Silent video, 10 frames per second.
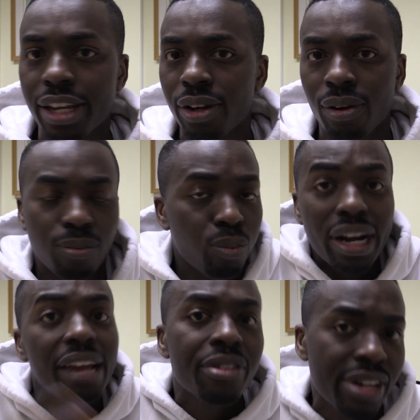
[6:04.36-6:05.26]
you know,
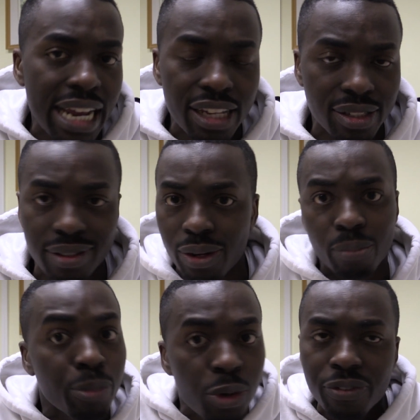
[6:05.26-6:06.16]
whatever it is, you know,
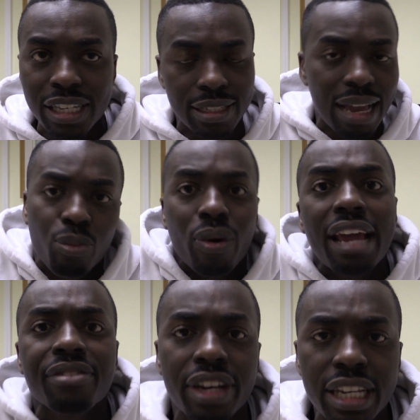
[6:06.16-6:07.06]
movies,
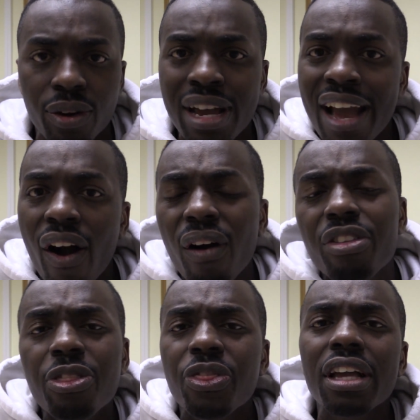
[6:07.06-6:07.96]
whatever, you know,
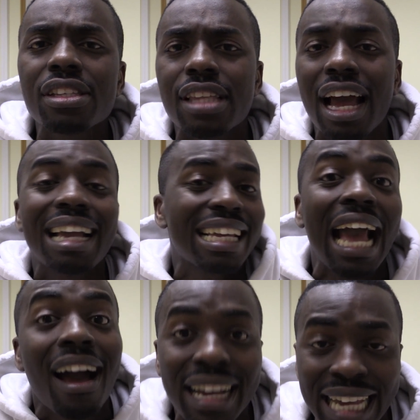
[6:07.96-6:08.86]
other things that
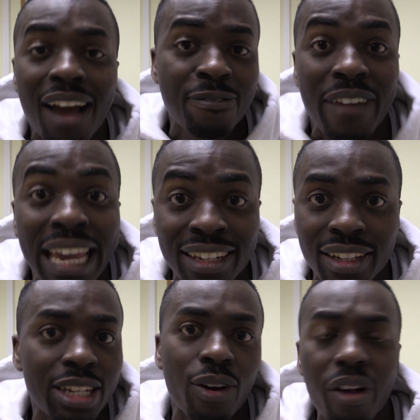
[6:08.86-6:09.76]
caffeine,
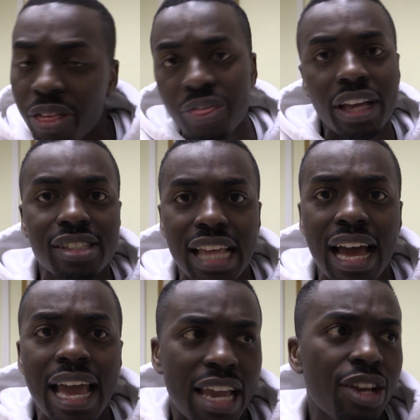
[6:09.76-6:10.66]
you know, other things
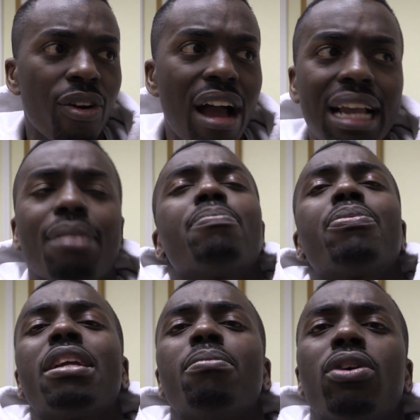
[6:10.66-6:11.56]
that, you know, are
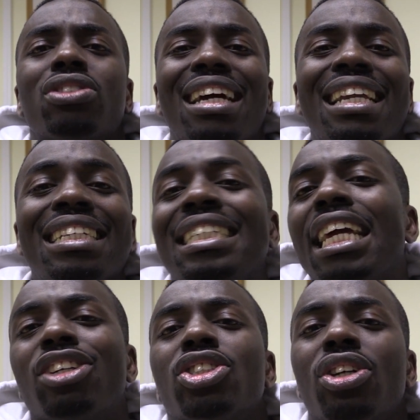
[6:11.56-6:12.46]
pretty much an
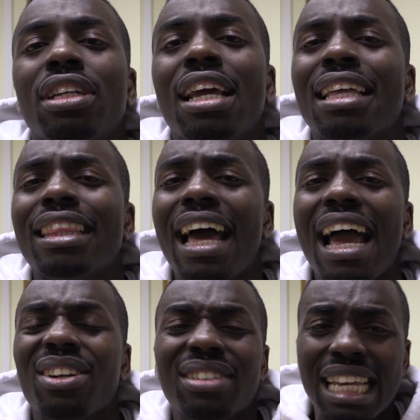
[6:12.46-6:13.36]
addiction that
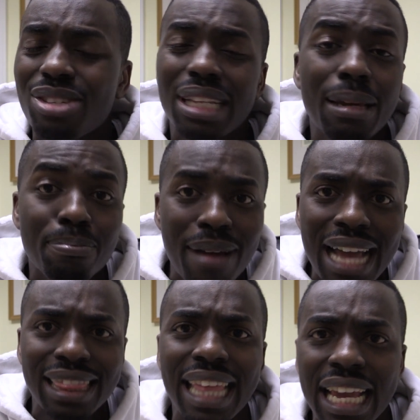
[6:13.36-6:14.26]
are not necessarily
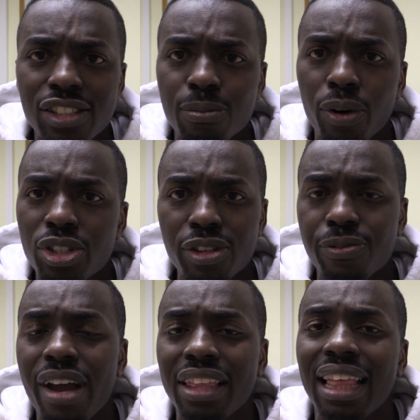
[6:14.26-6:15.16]
bad things, but you just
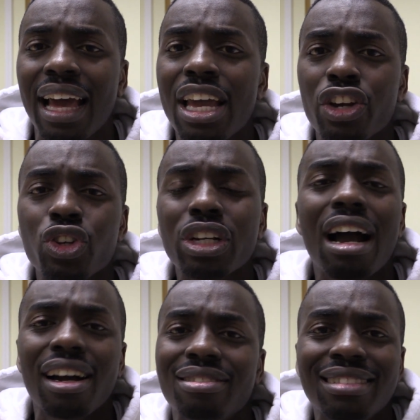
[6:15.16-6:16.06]
find that you
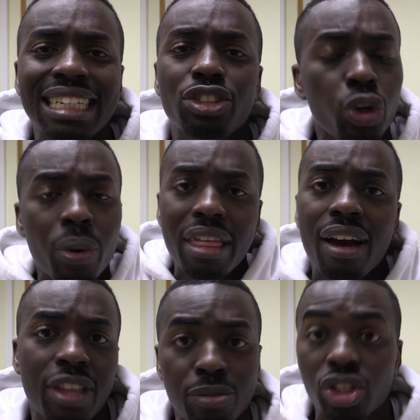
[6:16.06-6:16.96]
can't do
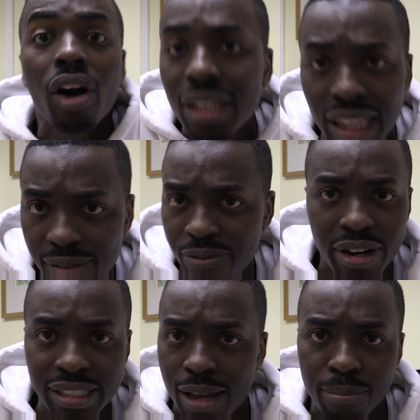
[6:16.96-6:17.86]
without them. Chocolate, for
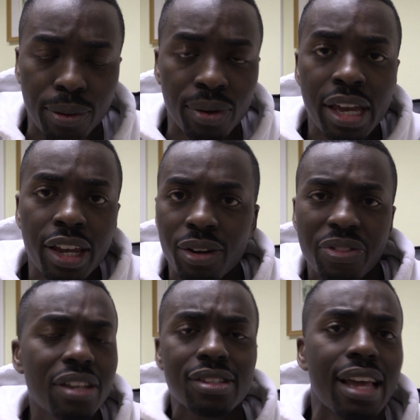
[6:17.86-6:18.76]
example, you know,
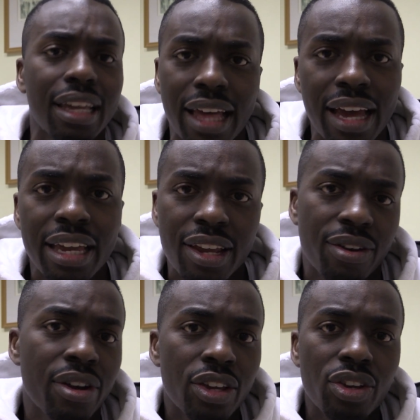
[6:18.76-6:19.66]
things like that, you
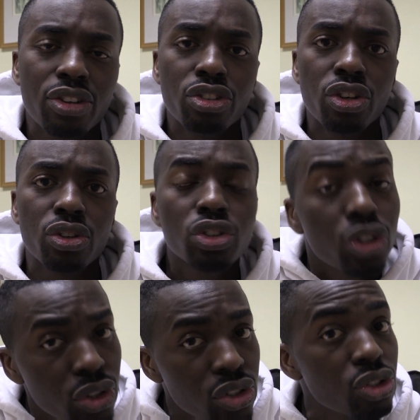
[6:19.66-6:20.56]
know, you could
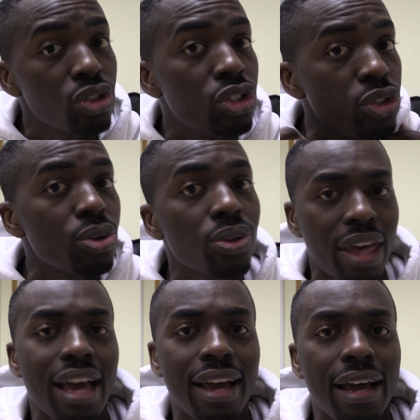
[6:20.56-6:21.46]
choose to do
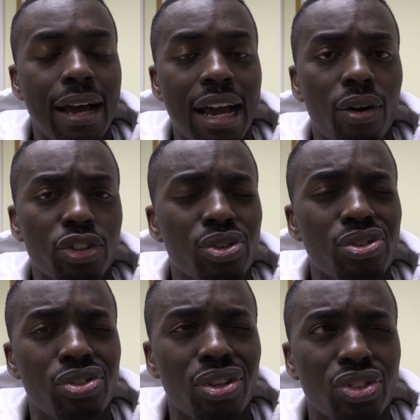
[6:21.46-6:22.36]
that or
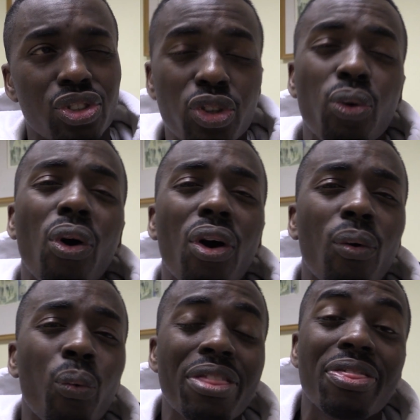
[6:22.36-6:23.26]
to do
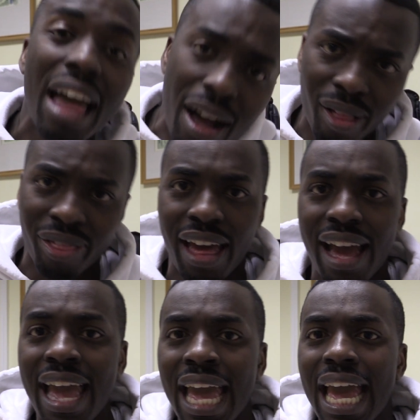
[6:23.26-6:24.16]
without
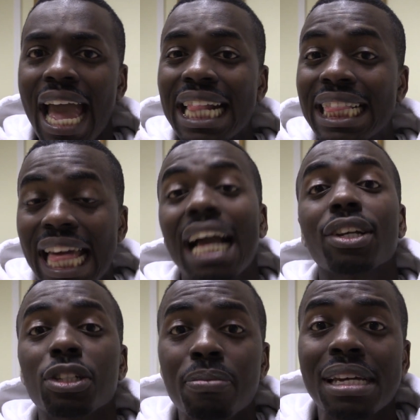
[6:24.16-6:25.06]
that. And that
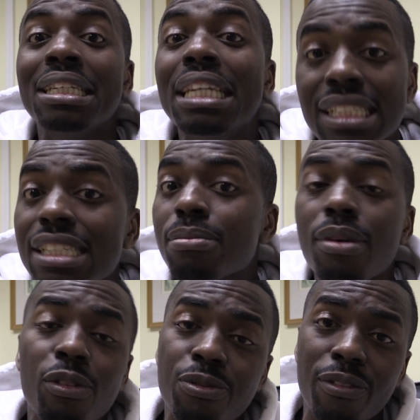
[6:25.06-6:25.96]
could be a
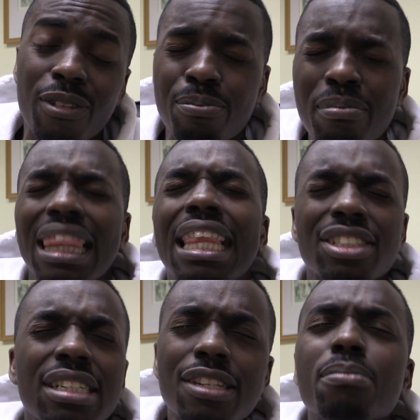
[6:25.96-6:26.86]
legitimate
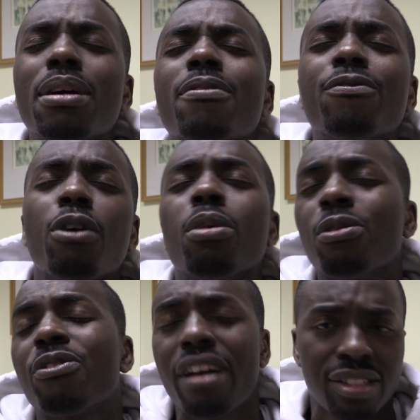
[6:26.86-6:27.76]
form of
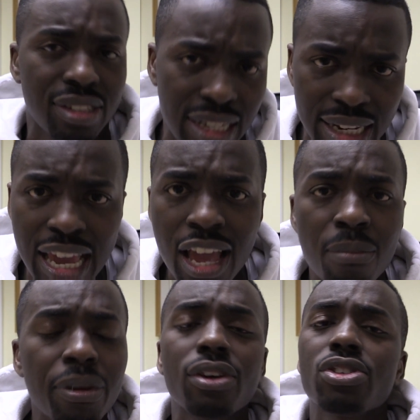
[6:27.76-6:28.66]
fasting
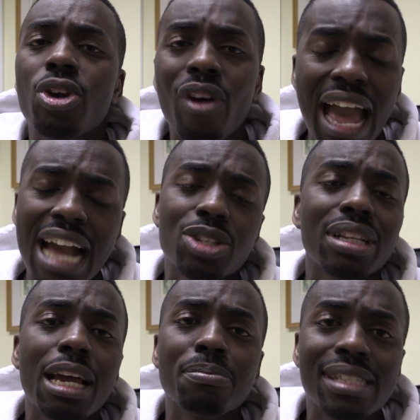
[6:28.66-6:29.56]
because you're
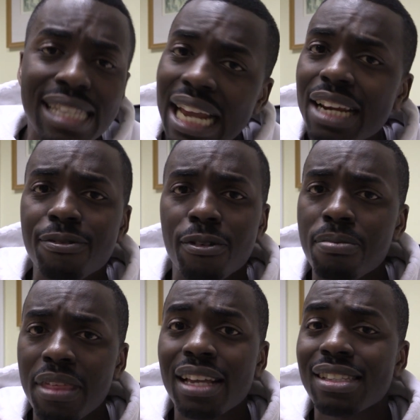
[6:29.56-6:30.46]
actually abstaining from
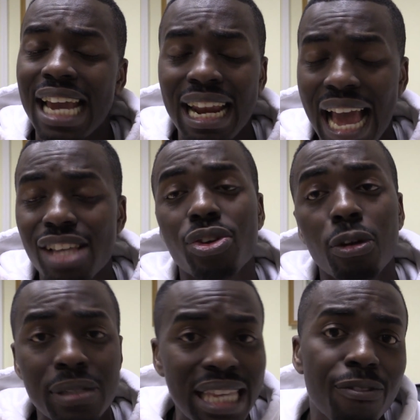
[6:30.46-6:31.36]
things. And as you
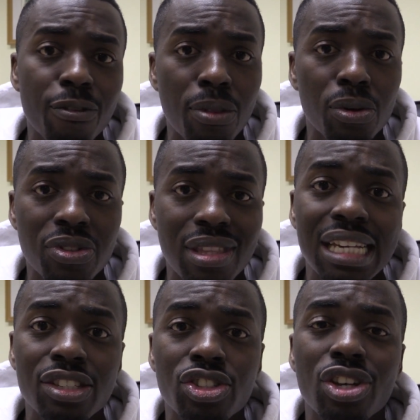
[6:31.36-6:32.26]
abstain from those
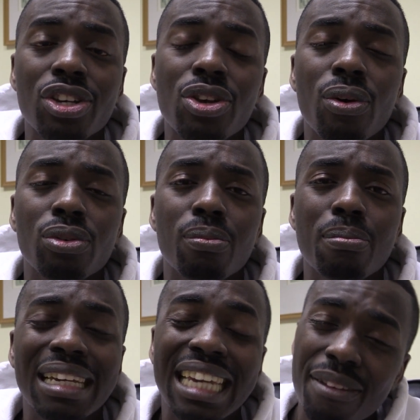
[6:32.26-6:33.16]
things, you're
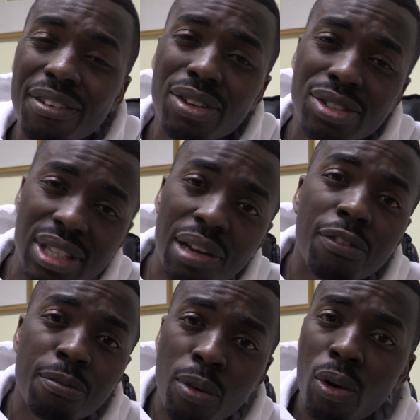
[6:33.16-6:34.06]
giving
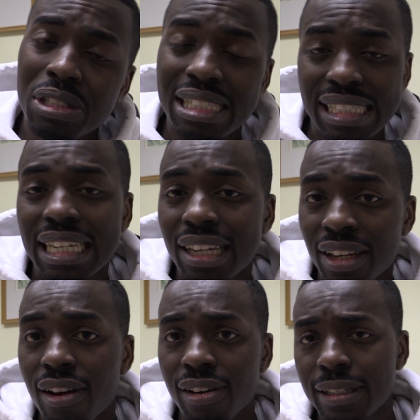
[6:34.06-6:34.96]
yourself more to seeking
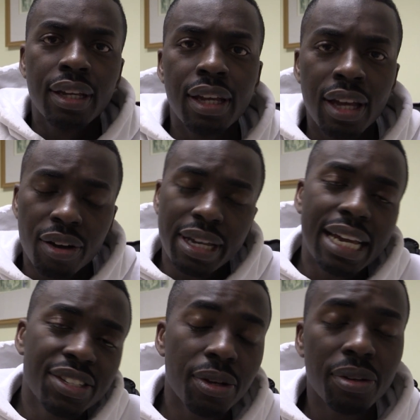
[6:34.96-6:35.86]
God.
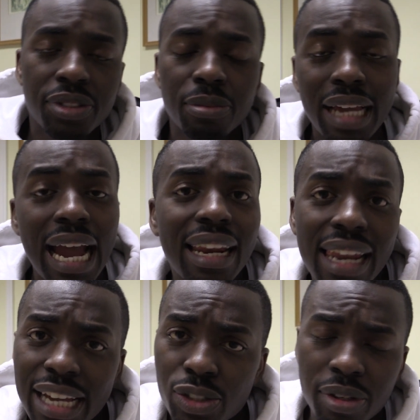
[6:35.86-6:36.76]
Okay, so some
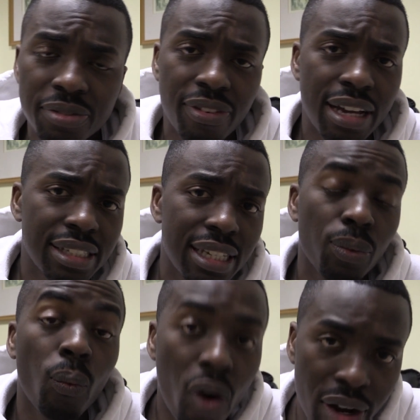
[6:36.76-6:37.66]
guidelines when
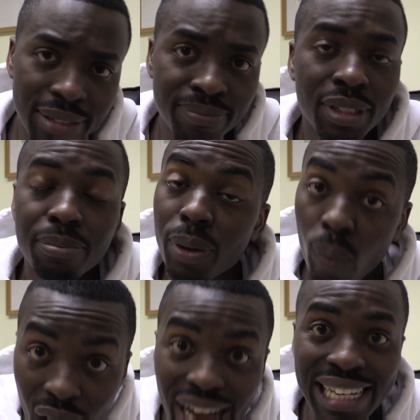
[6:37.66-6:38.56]
fasting. One, be
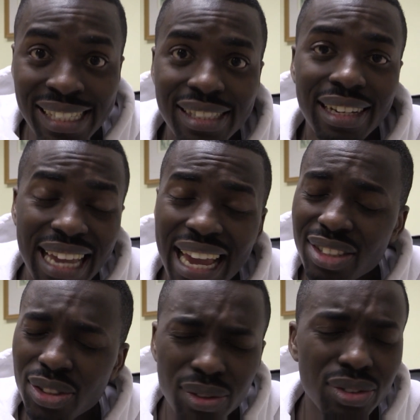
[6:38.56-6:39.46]
wise. Okay,
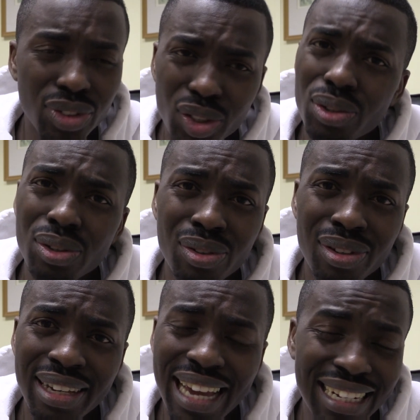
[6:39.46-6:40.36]
don't do
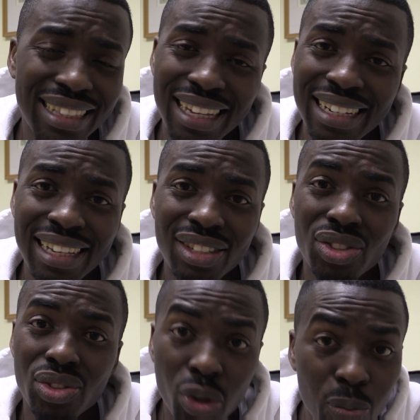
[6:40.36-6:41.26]
anything
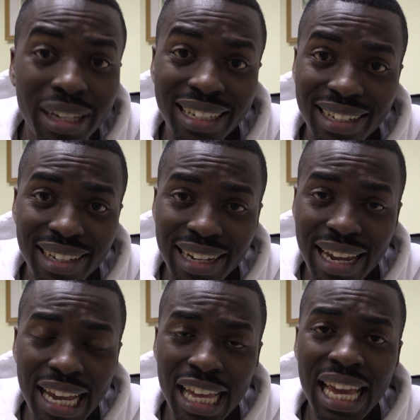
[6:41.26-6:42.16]
stupid.
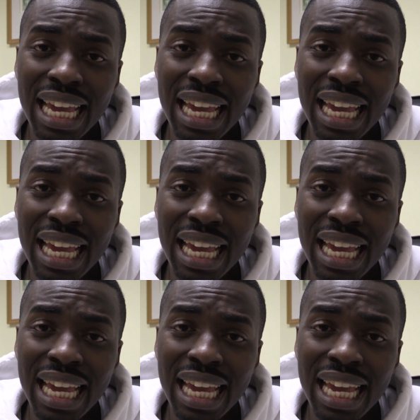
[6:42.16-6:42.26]
Okay,